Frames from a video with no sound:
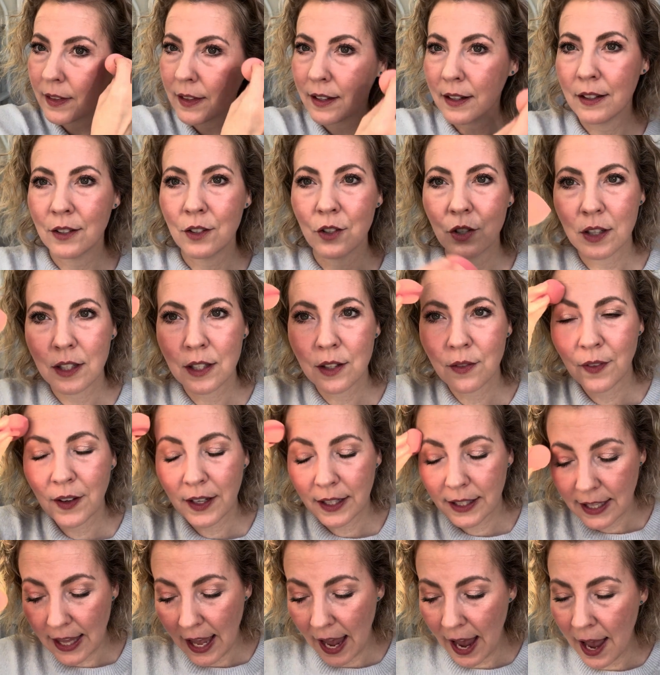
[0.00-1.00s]
Let's just
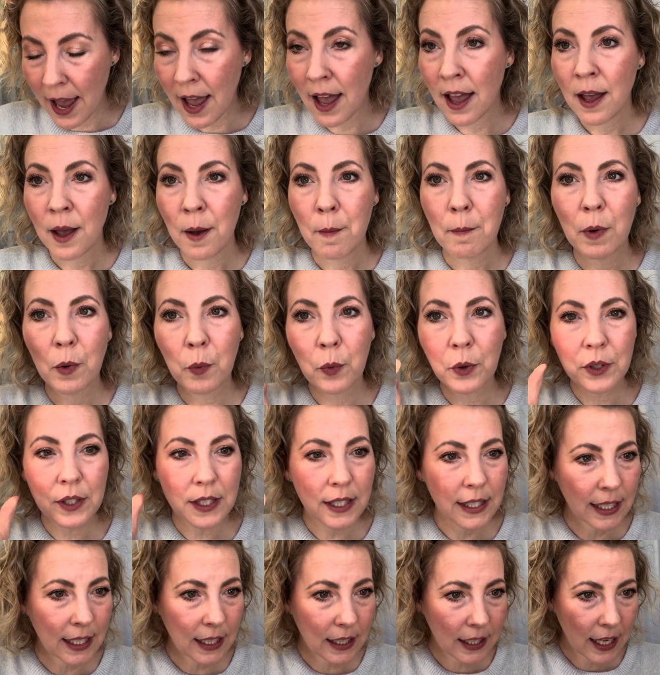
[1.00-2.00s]
fix that. But we'll
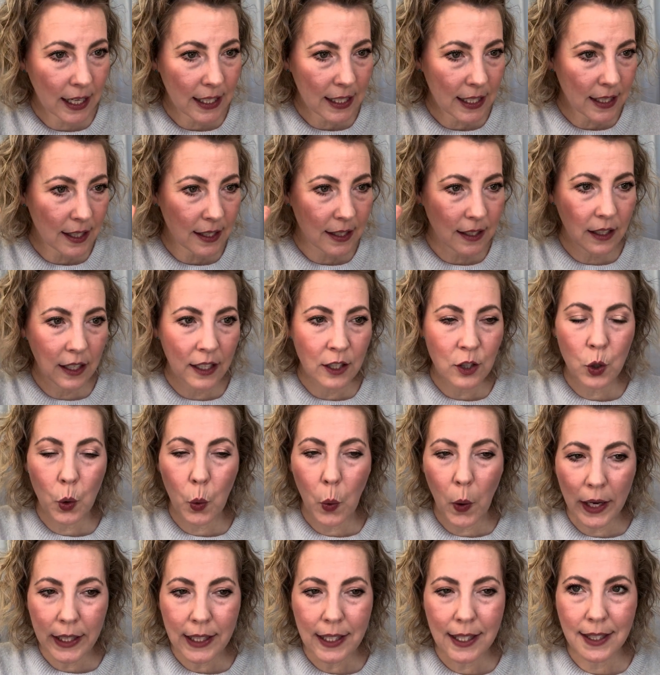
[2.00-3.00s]
see, because it's
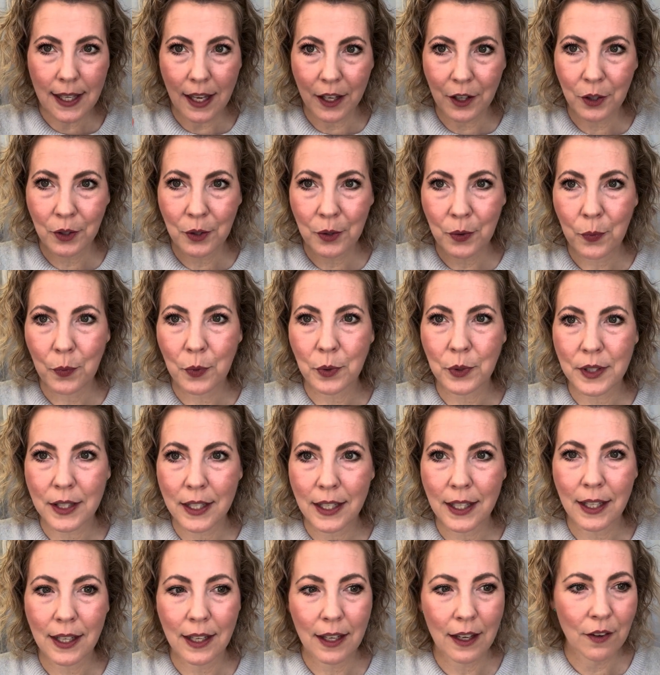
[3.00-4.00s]
quite subtle. We'll
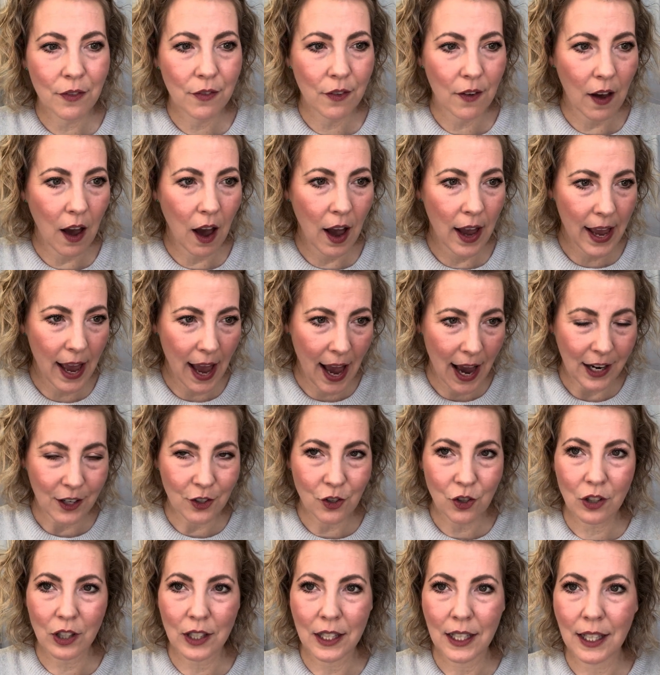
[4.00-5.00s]
see if I
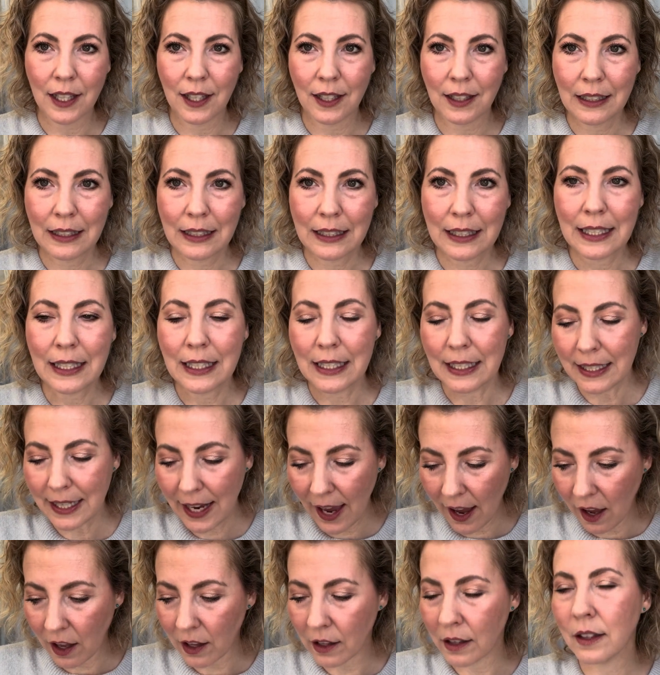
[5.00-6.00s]
actually can
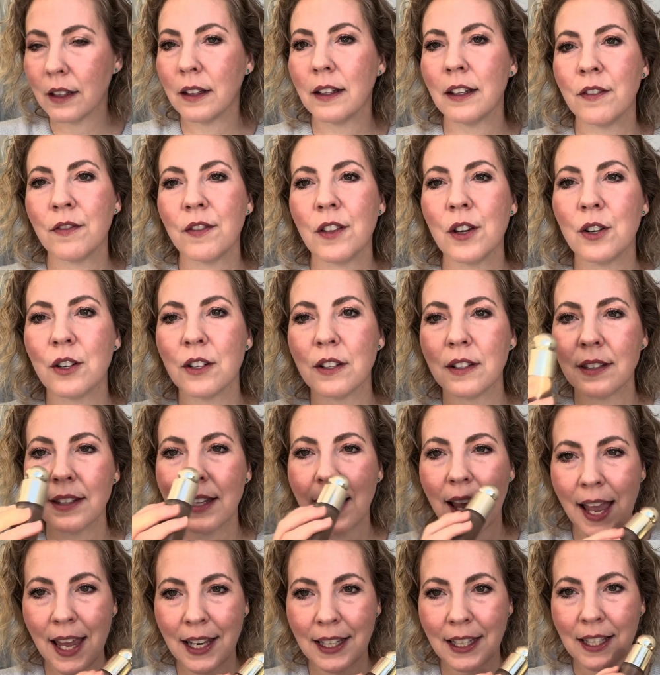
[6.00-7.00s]
tell if there's
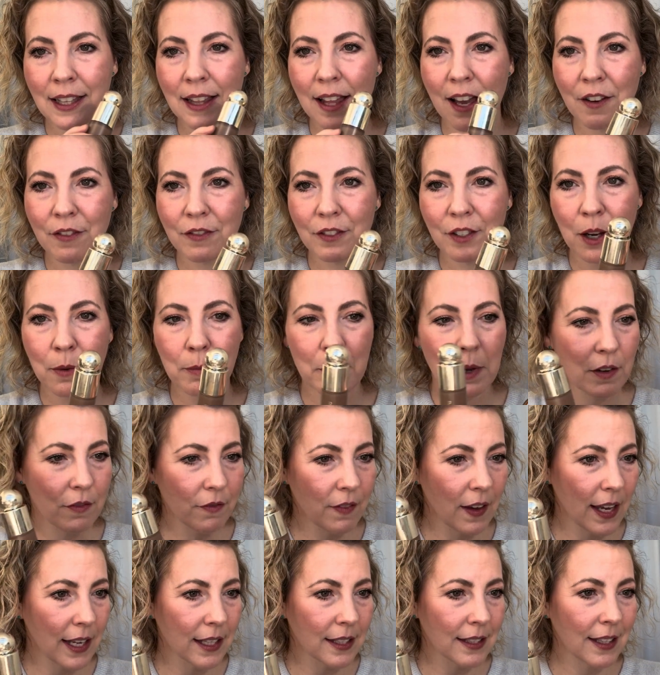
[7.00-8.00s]
any left on my
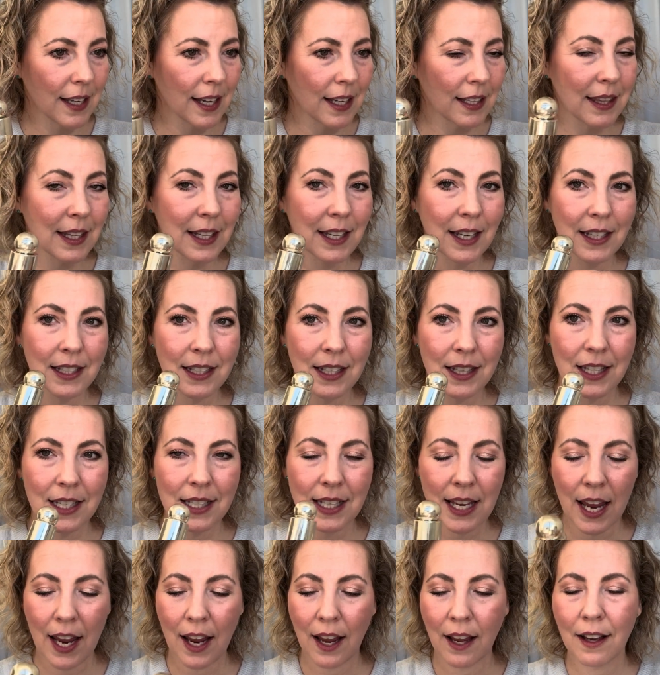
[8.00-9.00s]
face at the end of the
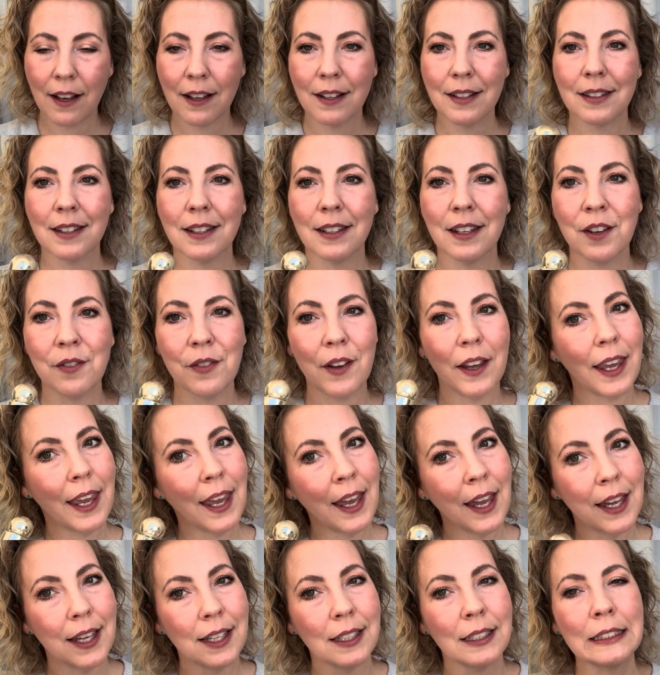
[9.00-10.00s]
day, because if I
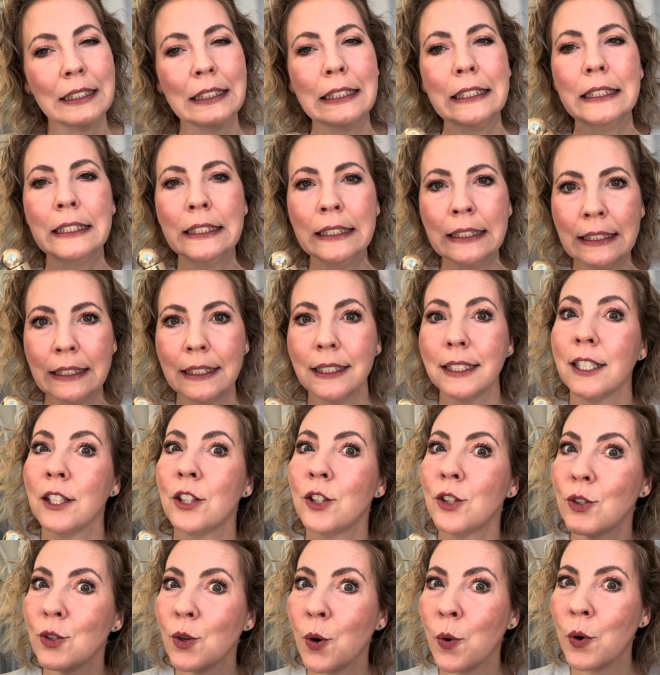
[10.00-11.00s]
can,
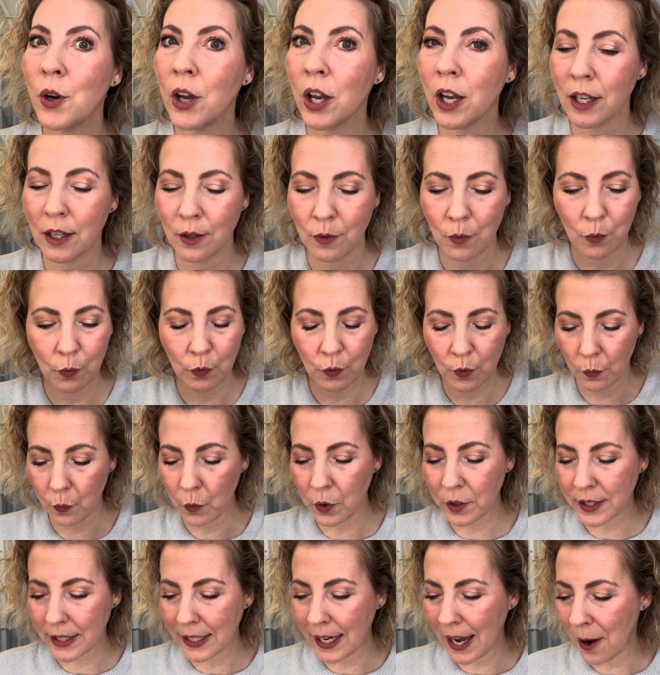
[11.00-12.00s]
it's so good. We'll
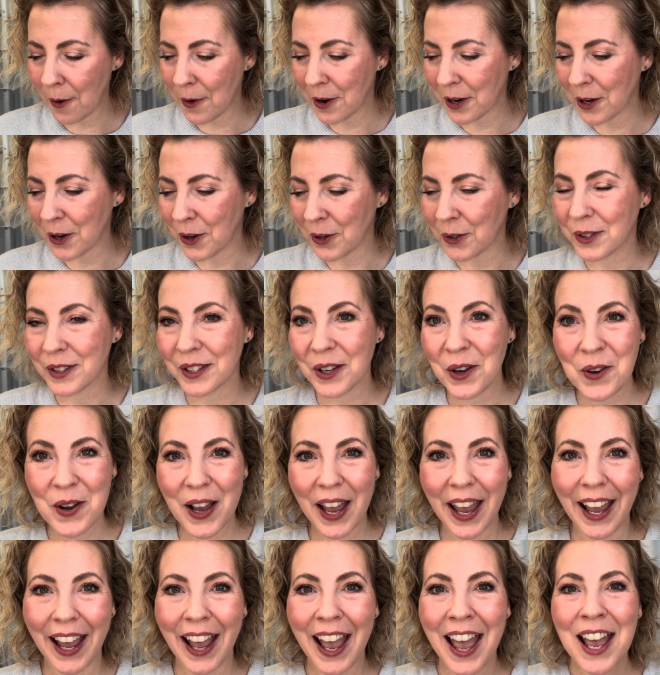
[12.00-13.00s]
see how it goes.
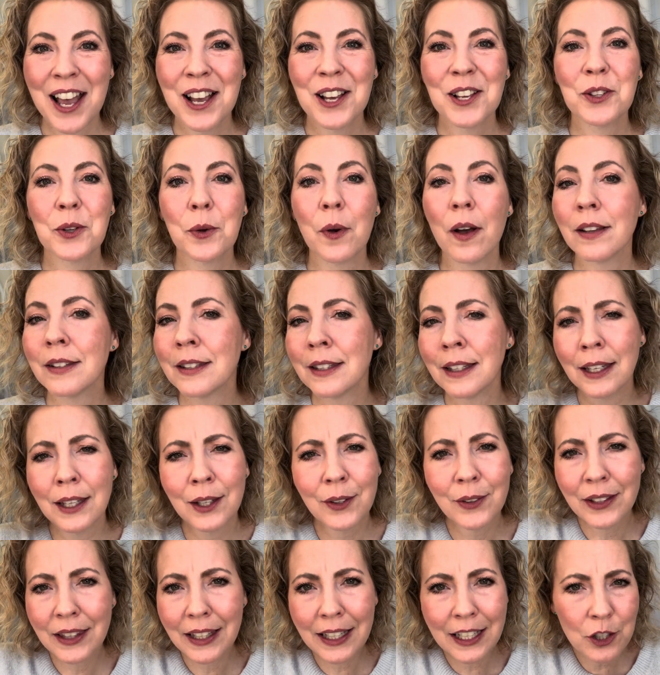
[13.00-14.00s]
Okay, so I'll see
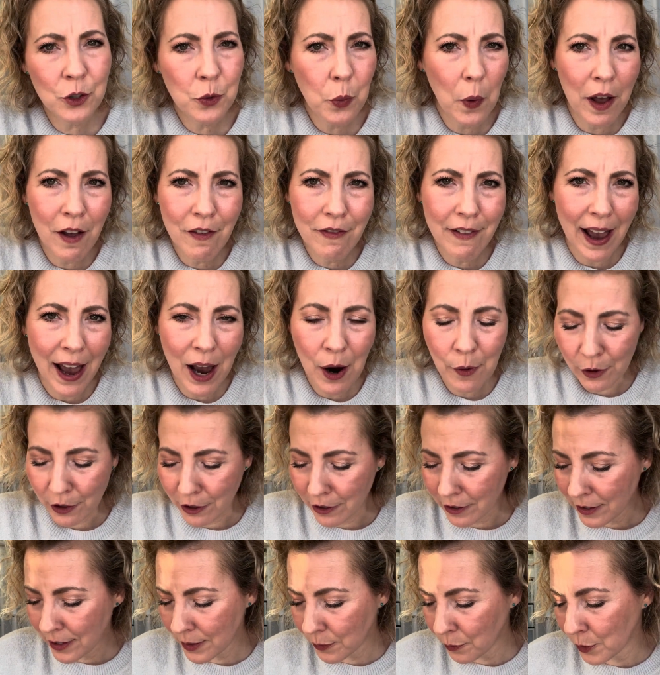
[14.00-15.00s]
you in like 12
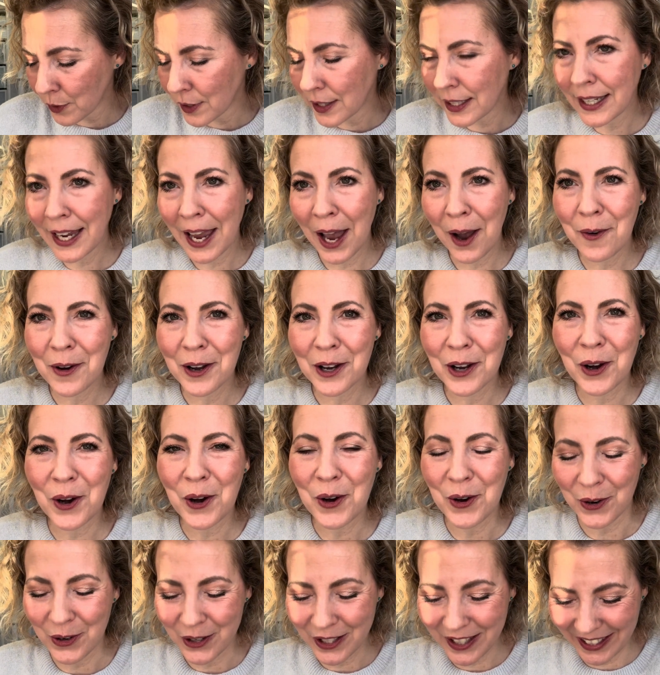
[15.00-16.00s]
hours. We'll see how it
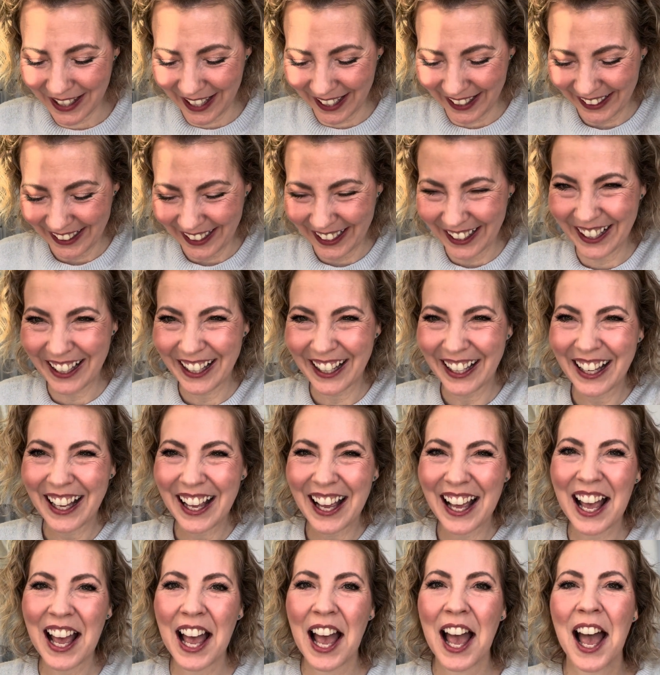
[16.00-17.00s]
goes.
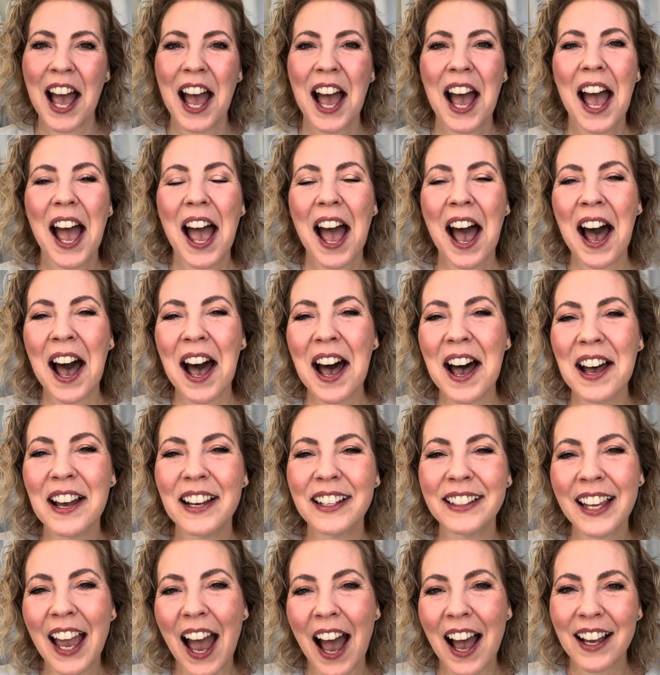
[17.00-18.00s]

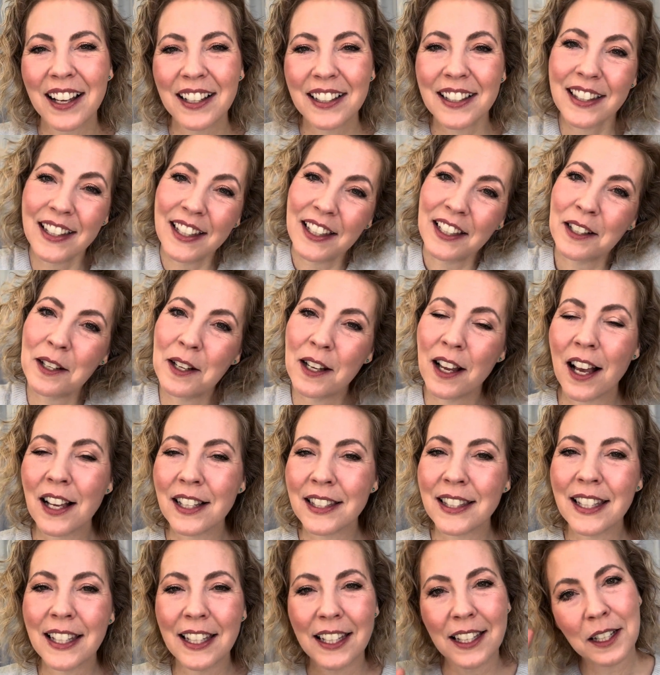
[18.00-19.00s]
Yeah, I'll
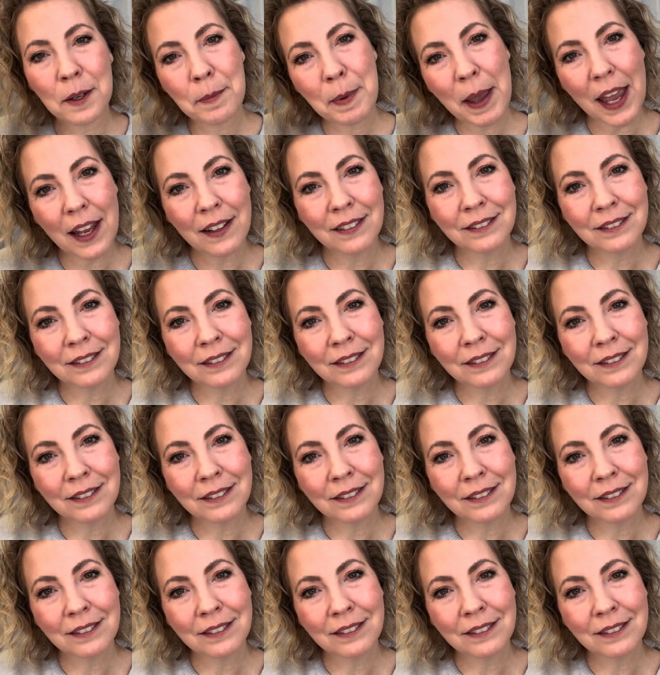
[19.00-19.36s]
see you in a bit.